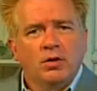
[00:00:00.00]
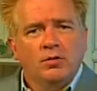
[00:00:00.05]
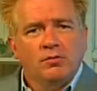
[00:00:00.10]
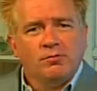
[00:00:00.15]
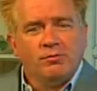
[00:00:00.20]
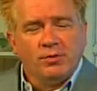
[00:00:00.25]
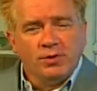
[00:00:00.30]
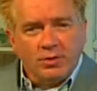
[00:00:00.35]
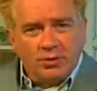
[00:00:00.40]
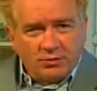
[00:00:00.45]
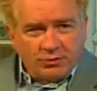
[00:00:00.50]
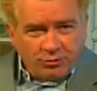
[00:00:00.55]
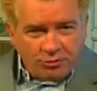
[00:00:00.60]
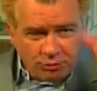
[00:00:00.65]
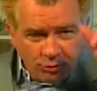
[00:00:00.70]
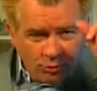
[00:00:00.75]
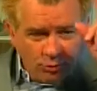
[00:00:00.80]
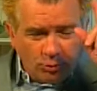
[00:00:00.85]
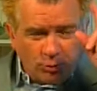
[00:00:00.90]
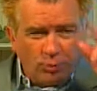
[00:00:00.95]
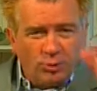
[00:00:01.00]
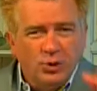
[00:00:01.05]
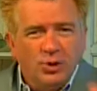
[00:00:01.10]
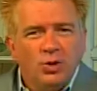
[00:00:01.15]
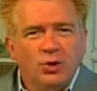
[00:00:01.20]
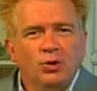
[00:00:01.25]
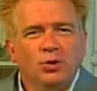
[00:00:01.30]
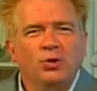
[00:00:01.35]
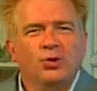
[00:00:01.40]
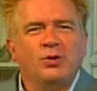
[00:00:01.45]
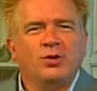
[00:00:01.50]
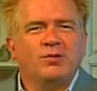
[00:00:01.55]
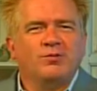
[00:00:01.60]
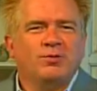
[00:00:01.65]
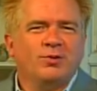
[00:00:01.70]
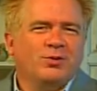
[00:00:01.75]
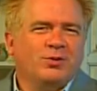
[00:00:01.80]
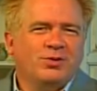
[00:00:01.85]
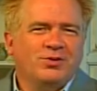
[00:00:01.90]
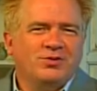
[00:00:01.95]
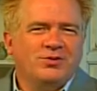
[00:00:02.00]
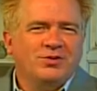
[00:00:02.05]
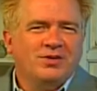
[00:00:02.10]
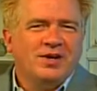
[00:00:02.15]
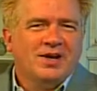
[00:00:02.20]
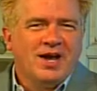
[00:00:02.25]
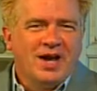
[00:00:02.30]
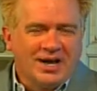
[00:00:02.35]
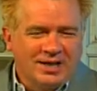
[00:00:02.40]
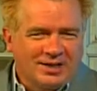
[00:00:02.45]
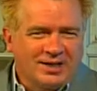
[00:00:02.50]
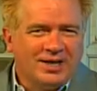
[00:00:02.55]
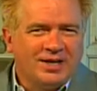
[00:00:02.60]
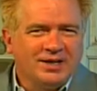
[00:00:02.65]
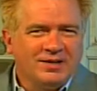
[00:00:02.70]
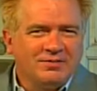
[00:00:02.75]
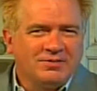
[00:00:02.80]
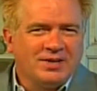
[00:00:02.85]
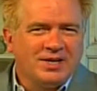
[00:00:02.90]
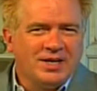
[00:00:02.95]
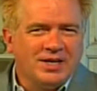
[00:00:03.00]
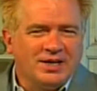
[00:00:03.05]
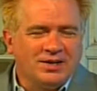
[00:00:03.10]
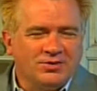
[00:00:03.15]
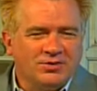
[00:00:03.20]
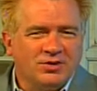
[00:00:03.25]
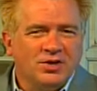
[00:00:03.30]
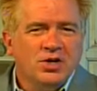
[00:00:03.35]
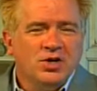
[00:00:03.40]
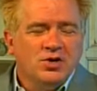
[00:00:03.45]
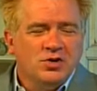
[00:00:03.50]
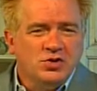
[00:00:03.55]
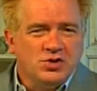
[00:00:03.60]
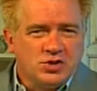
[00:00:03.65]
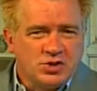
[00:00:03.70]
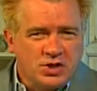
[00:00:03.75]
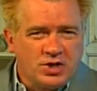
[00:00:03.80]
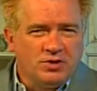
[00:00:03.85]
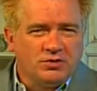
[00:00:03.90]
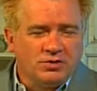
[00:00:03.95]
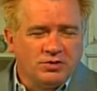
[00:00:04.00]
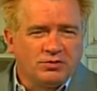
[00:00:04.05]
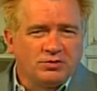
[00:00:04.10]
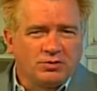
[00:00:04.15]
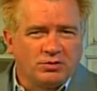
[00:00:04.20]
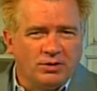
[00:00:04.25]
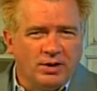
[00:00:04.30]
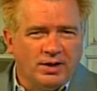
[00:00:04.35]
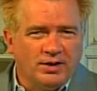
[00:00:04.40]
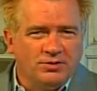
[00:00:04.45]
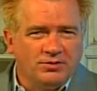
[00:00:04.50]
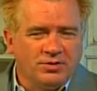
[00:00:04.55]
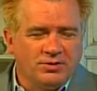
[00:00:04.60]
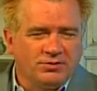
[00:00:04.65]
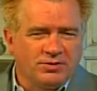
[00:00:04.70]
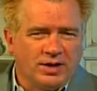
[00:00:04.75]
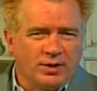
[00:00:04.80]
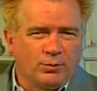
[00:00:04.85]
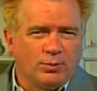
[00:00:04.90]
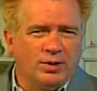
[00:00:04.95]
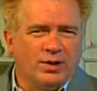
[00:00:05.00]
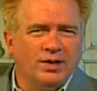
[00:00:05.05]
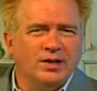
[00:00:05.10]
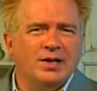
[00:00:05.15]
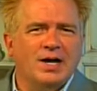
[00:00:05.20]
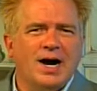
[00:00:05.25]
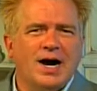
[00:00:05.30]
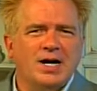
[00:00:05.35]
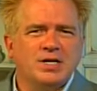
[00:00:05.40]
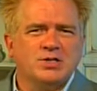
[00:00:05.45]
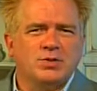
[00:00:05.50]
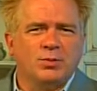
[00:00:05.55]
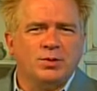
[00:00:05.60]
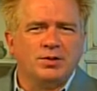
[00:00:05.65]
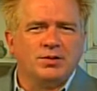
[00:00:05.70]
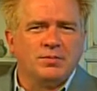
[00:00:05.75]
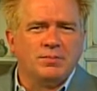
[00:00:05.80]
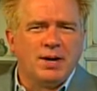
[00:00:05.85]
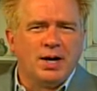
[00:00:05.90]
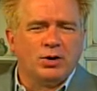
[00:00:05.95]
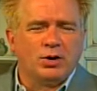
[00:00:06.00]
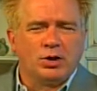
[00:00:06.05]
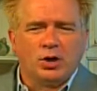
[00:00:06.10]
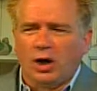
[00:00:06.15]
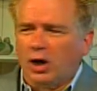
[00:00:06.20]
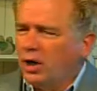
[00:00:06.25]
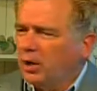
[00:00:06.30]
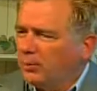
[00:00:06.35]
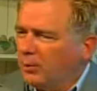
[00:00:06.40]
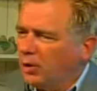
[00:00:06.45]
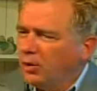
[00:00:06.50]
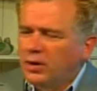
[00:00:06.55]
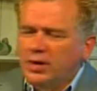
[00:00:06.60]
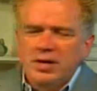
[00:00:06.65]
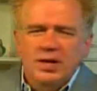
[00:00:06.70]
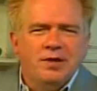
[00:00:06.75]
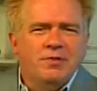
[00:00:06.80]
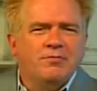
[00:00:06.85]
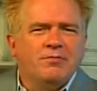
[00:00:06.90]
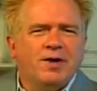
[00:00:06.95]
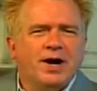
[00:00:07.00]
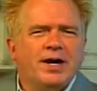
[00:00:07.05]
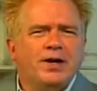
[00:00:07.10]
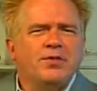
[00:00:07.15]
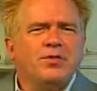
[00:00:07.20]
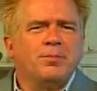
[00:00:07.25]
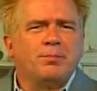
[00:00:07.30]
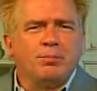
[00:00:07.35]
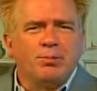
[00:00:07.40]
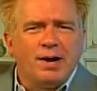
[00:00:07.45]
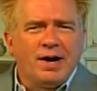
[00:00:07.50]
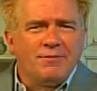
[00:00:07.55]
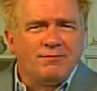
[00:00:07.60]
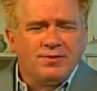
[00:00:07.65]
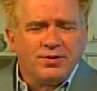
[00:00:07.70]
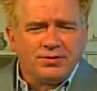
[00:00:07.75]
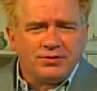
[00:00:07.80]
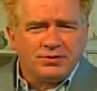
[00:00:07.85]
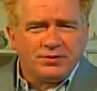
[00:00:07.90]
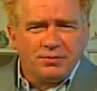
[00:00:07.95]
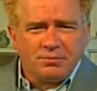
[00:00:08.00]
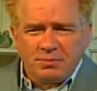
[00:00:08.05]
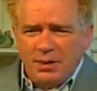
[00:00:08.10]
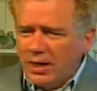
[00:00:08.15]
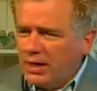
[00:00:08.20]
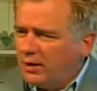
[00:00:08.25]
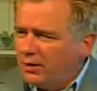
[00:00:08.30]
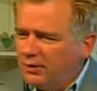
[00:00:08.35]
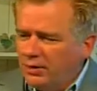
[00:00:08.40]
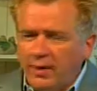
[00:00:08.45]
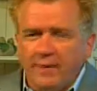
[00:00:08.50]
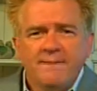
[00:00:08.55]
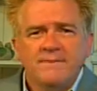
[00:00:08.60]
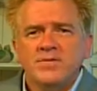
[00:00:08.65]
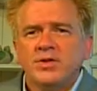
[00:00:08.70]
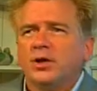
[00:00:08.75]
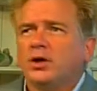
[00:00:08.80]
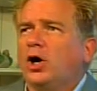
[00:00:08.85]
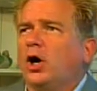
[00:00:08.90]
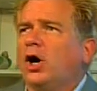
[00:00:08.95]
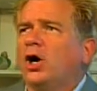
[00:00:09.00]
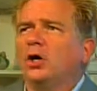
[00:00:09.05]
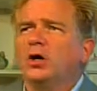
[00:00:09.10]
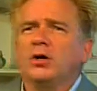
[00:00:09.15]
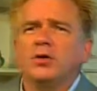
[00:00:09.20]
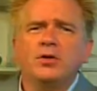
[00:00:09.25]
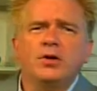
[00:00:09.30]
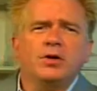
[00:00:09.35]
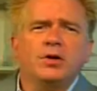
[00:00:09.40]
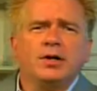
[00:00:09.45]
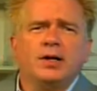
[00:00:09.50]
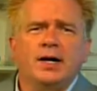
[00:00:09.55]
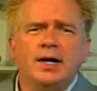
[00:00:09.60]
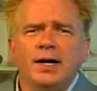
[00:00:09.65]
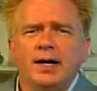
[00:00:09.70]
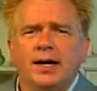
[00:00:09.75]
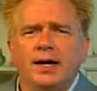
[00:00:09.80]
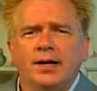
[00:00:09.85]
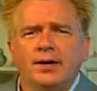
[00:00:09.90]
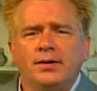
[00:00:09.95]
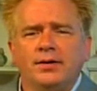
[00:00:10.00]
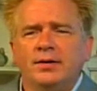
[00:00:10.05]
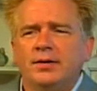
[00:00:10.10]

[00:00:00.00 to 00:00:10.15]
for the true Lord of Lords and King of Kings, Jesus Christ. It's like when Elijah went to Mount Carmel, invited the prophets of Baal to call on their God